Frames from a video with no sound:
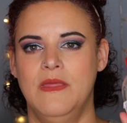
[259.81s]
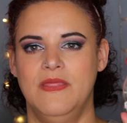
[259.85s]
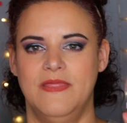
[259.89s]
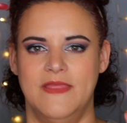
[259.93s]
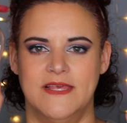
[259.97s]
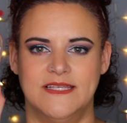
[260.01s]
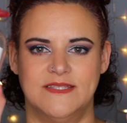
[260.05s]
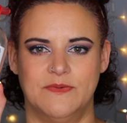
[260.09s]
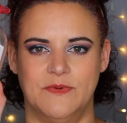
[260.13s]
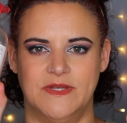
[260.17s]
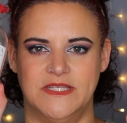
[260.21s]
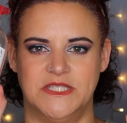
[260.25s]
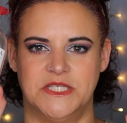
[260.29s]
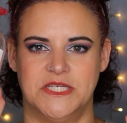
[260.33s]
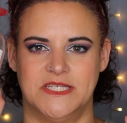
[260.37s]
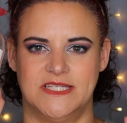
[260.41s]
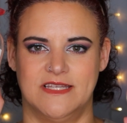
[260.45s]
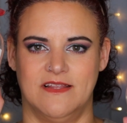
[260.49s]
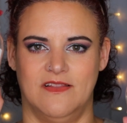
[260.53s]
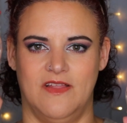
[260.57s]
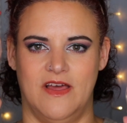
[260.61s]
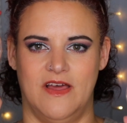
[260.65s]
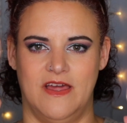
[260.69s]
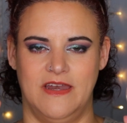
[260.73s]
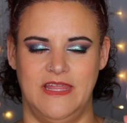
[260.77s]
This one's
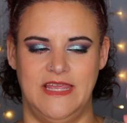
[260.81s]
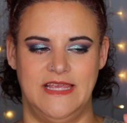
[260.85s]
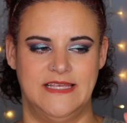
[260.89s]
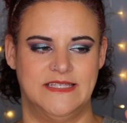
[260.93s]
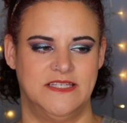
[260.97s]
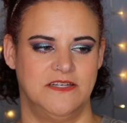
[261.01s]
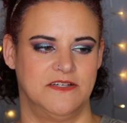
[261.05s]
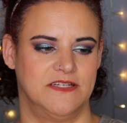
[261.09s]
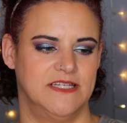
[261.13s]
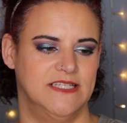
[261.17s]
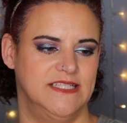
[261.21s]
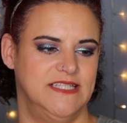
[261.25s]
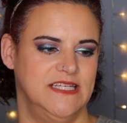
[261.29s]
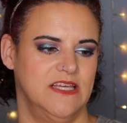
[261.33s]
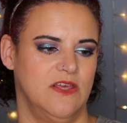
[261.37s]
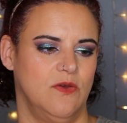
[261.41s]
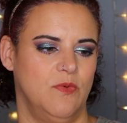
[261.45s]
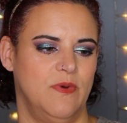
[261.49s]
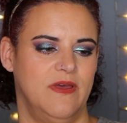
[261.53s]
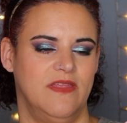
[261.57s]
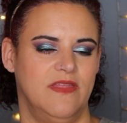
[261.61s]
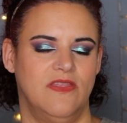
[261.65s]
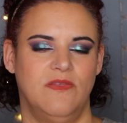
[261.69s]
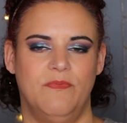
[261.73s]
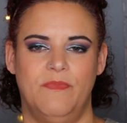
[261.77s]
just a lot easier to deal
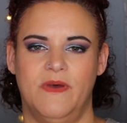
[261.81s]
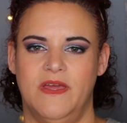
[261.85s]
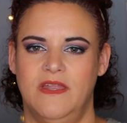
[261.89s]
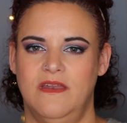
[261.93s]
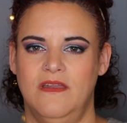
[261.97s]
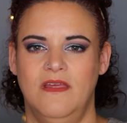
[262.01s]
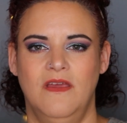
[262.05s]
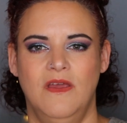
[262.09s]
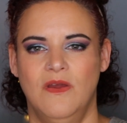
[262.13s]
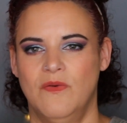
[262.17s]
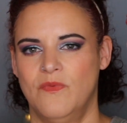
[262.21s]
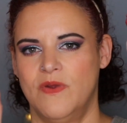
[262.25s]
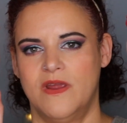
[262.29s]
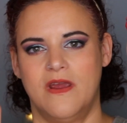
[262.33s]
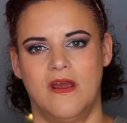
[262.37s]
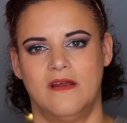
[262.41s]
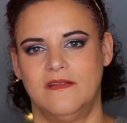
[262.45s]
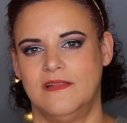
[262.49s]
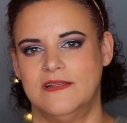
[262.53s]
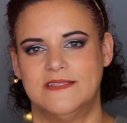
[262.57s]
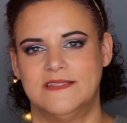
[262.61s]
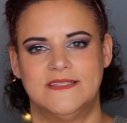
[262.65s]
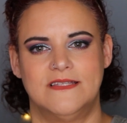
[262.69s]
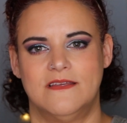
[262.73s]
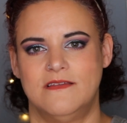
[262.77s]
with, but
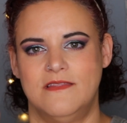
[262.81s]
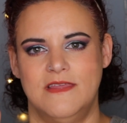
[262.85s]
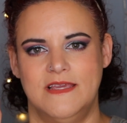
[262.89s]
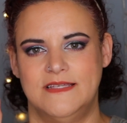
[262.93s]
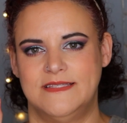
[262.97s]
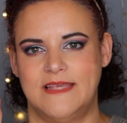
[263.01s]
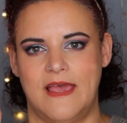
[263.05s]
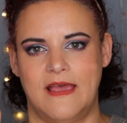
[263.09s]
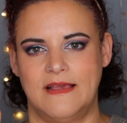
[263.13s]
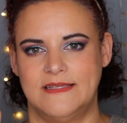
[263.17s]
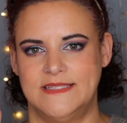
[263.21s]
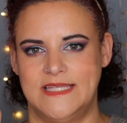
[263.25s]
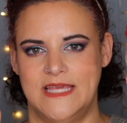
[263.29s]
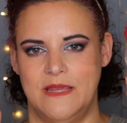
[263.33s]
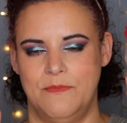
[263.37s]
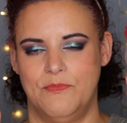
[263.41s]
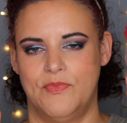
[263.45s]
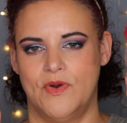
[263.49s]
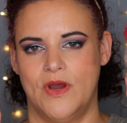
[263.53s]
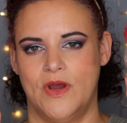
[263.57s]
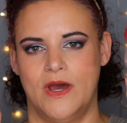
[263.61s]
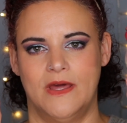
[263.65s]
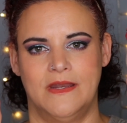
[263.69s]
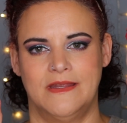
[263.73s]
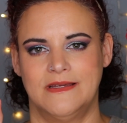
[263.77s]
regardless, they're the exact same
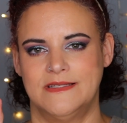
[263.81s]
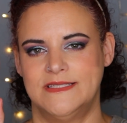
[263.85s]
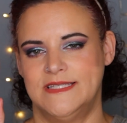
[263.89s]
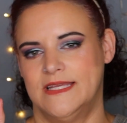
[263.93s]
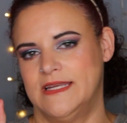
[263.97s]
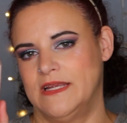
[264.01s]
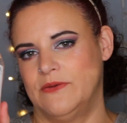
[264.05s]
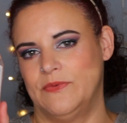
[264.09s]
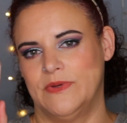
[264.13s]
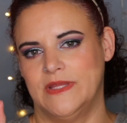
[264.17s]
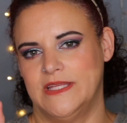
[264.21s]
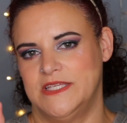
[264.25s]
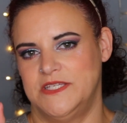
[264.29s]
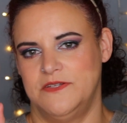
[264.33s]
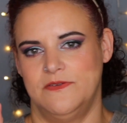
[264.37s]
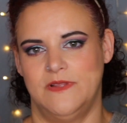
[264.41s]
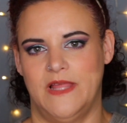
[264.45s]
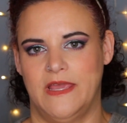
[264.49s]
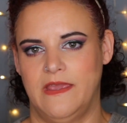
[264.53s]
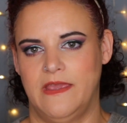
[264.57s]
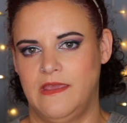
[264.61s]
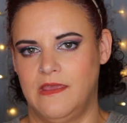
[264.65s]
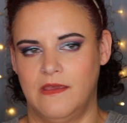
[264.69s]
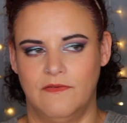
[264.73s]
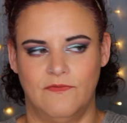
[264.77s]
product and I really do
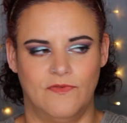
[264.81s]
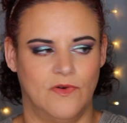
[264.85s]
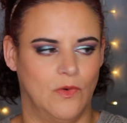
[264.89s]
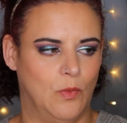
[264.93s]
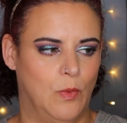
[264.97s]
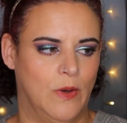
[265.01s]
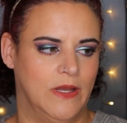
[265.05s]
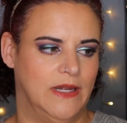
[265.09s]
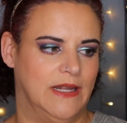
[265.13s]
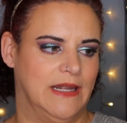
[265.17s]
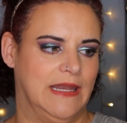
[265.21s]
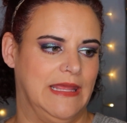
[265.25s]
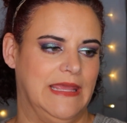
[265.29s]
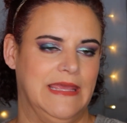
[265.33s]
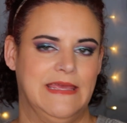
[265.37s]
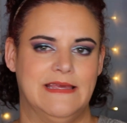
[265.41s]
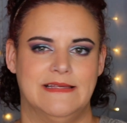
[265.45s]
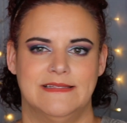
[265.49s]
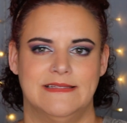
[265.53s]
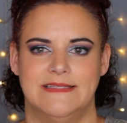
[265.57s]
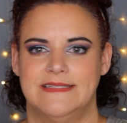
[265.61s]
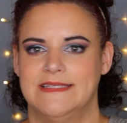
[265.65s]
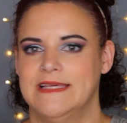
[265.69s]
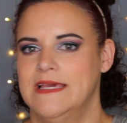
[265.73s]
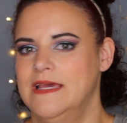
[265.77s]
like it for what it
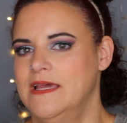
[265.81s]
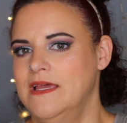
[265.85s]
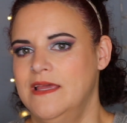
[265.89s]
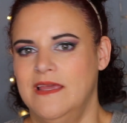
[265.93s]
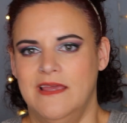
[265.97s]
is.